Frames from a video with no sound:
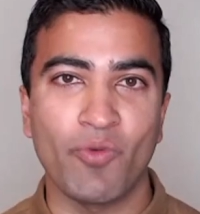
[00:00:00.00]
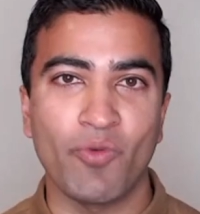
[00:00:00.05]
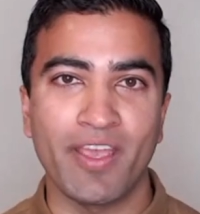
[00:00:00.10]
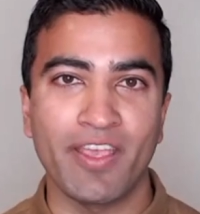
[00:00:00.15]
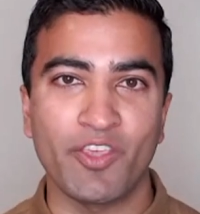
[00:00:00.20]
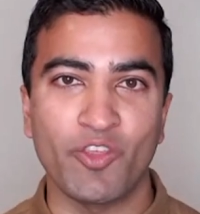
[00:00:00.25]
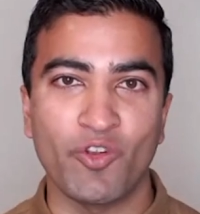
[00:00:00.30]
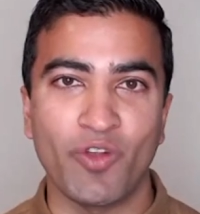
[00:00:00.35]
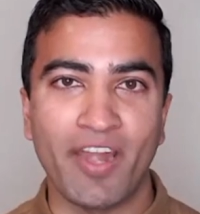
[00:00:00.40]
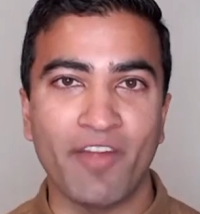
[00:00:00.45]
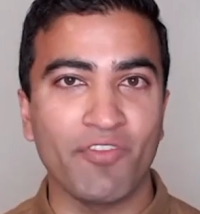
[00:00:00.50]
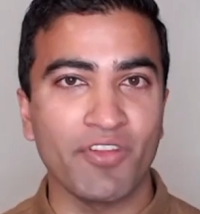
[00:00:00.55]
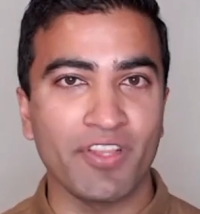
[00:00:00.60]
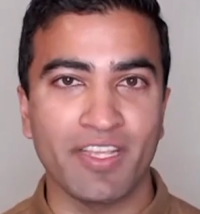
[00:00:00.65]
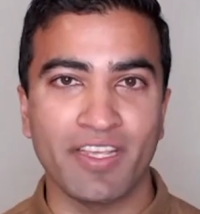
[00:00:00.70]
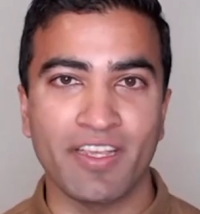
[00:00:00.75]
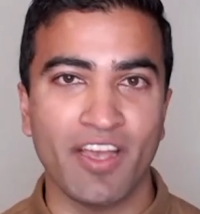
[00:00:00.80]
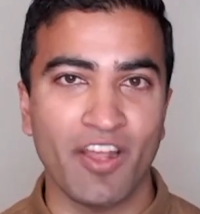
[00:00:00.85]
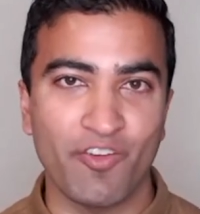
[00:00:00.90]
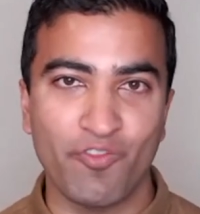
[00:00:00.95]
where, you know,
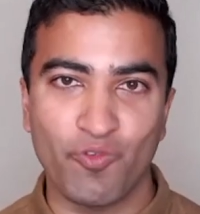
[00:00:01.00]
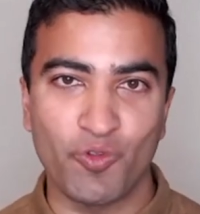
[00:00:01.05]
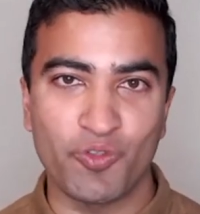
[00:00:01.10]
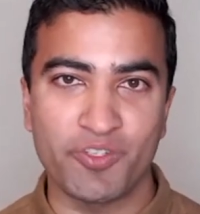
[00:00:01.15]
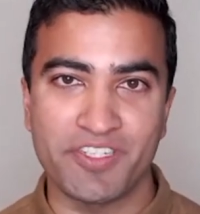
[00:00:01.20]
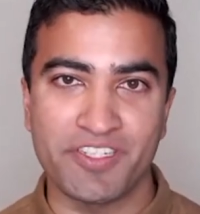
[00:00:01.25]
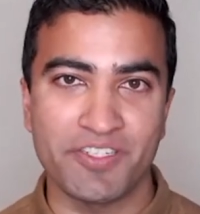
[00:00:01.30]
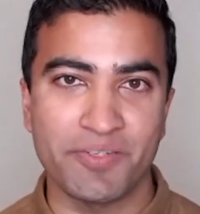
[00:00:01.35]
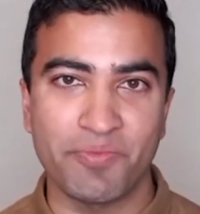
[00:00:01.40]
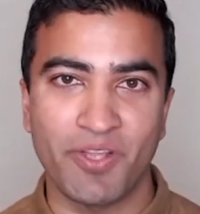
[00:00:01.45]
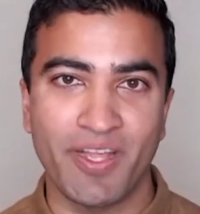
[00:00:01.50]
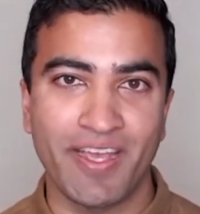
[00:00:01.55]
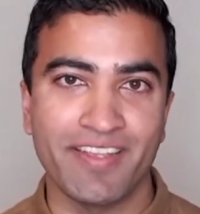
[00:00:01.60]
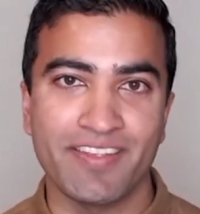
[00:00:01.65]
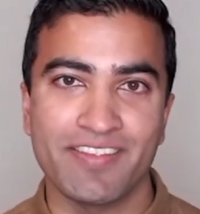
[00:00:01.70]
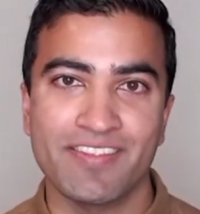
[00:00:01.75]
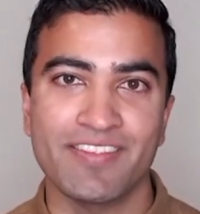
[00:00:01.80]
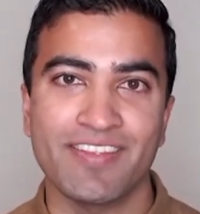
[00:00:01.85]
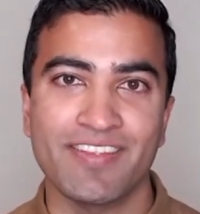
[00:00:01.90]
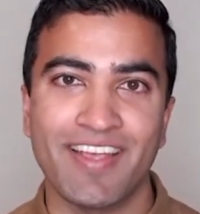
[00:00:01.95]
everything kind of falls into
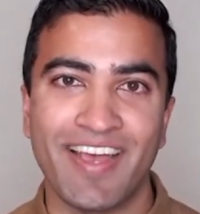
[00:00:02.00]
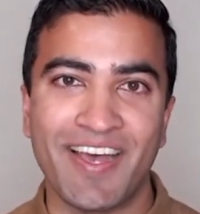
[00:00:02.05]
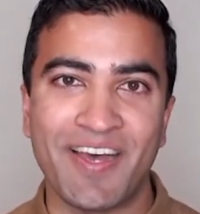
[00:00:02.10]
place.